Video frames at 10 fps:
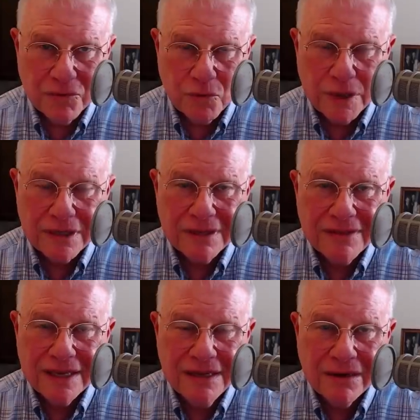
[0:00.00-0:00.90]
Where did
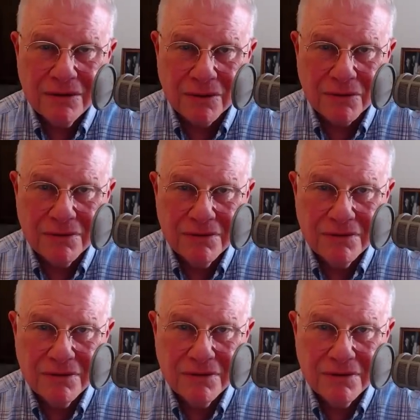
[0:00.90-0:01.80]
they go?
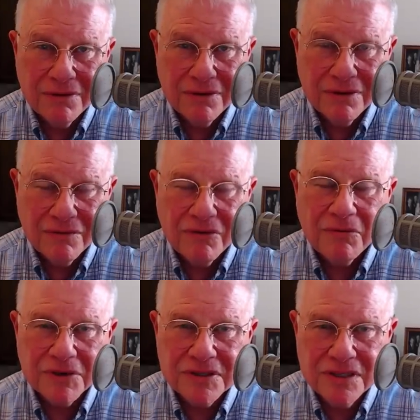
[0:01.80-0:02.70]
What
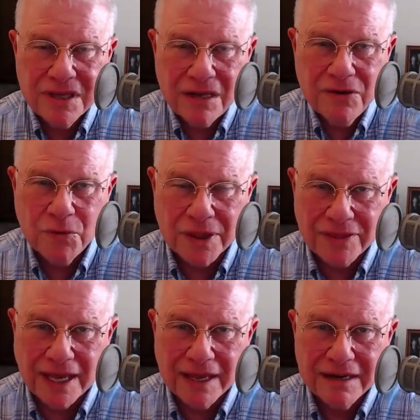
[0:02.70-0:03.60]
was done with
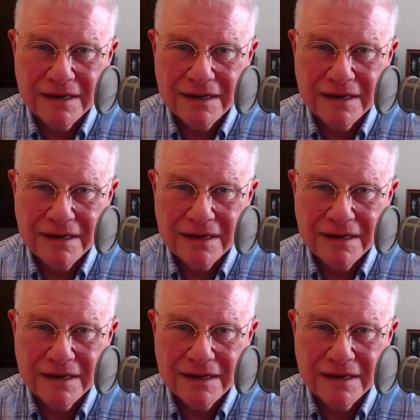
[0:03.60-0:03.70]
that?